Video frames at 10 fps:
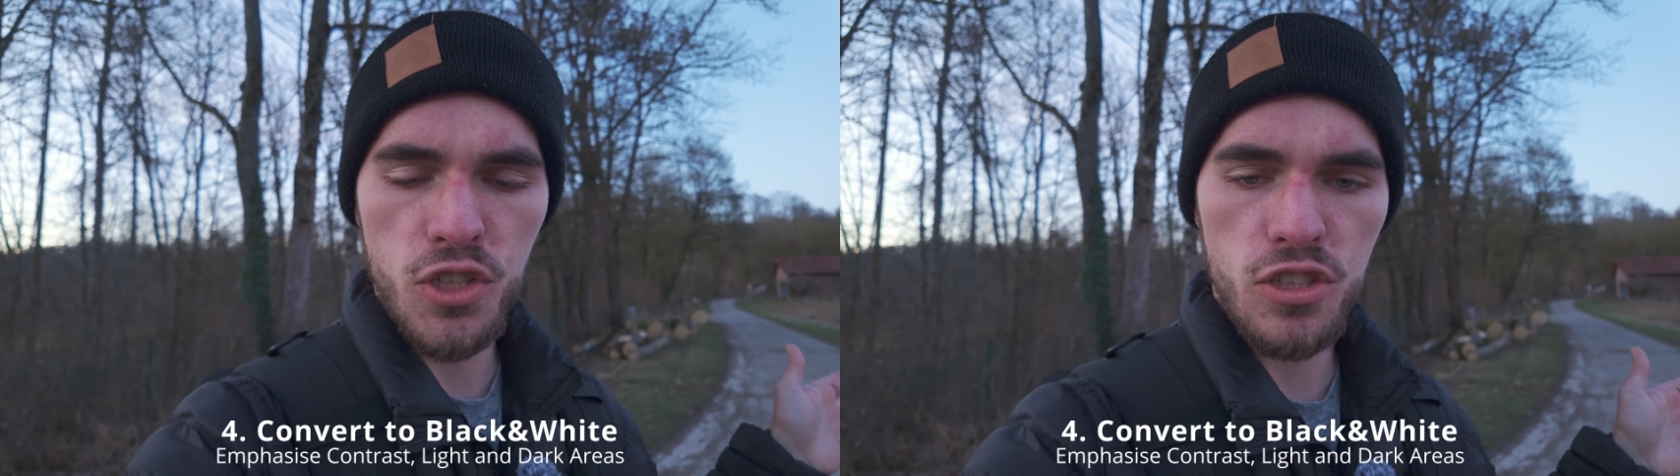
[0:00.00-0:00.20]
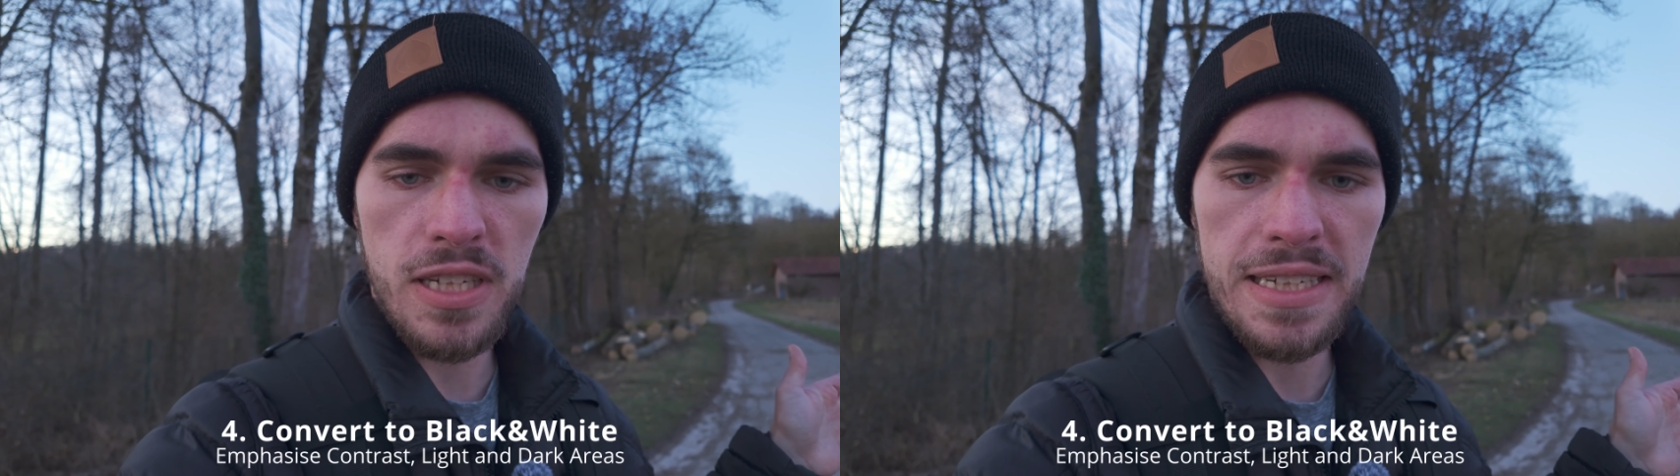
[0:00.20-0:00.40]

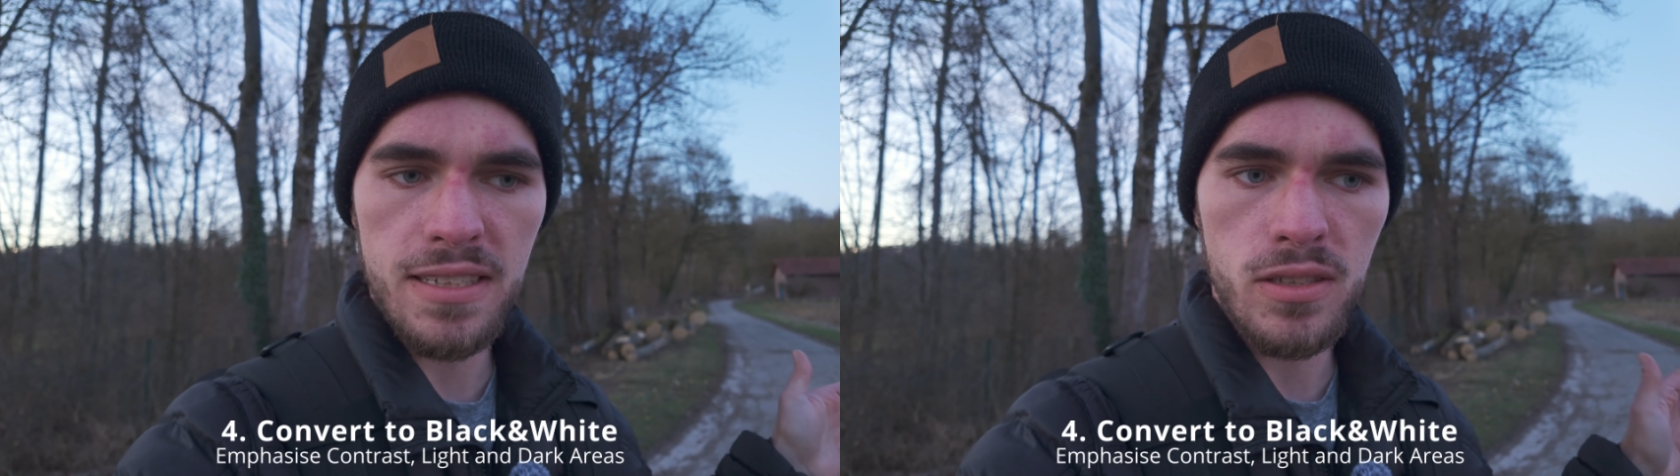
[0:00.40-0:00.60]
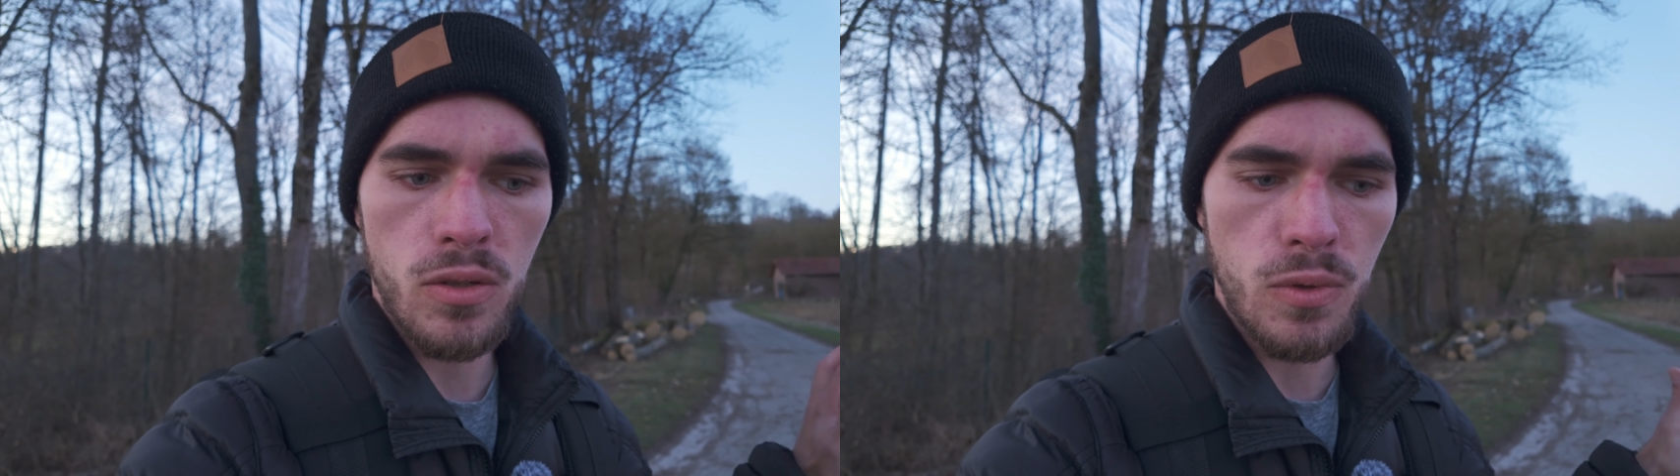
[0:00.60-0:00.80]
just
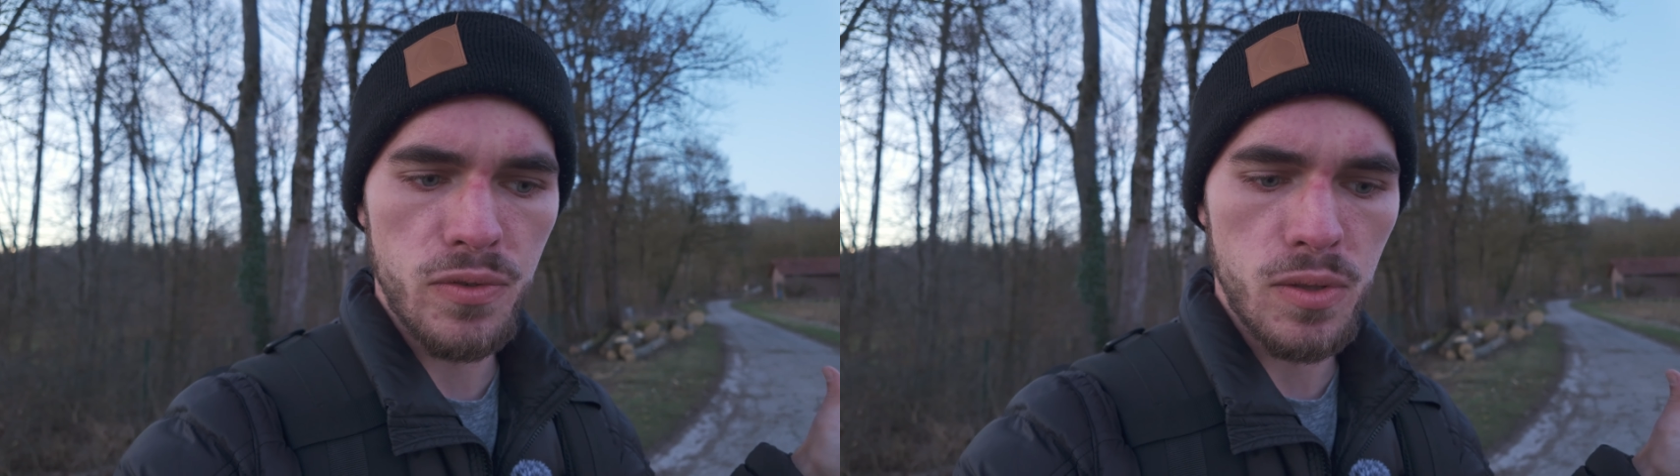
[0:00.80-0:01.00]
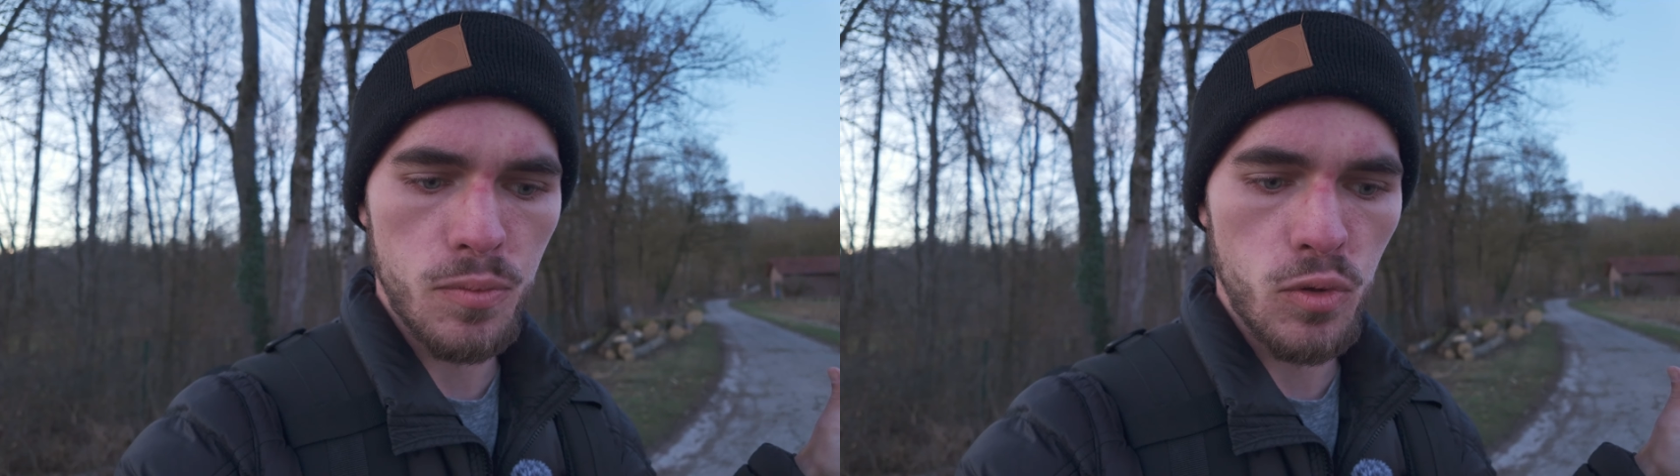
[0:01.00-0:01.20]
taken
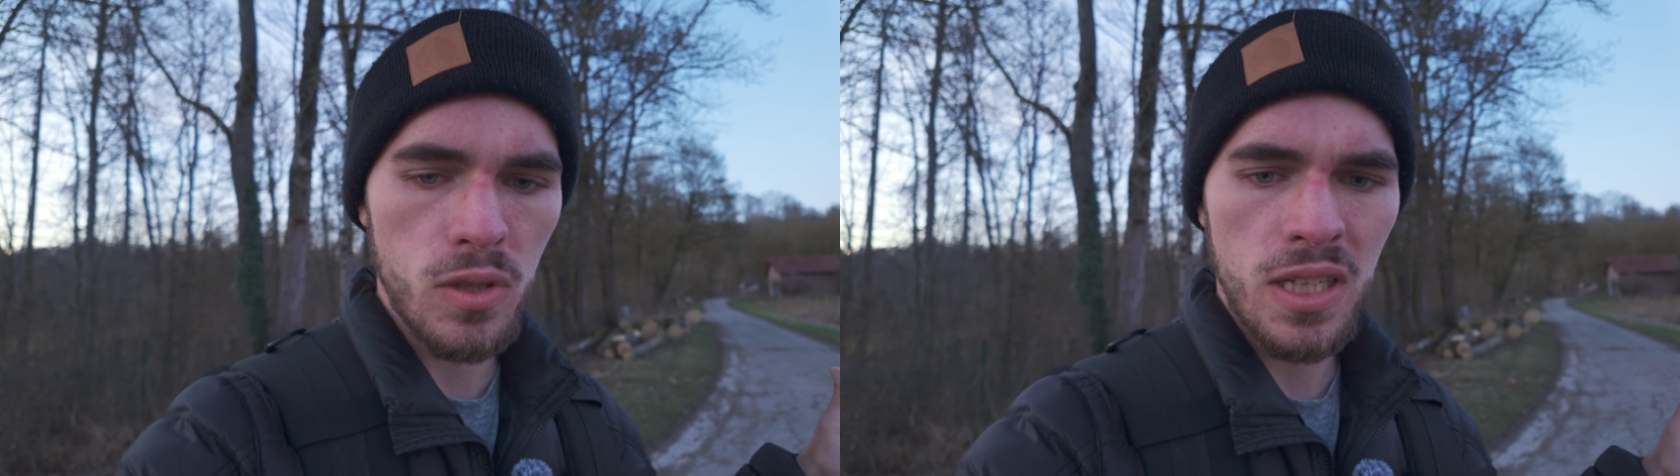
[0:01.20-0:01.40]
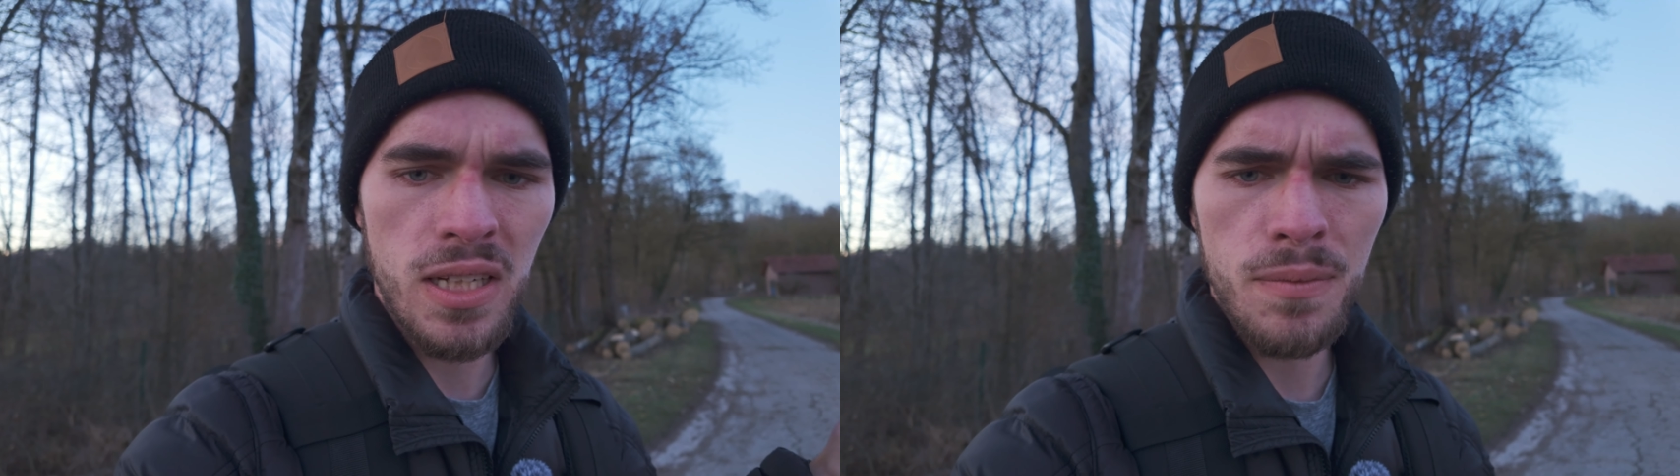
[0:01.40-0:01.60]
with the moon,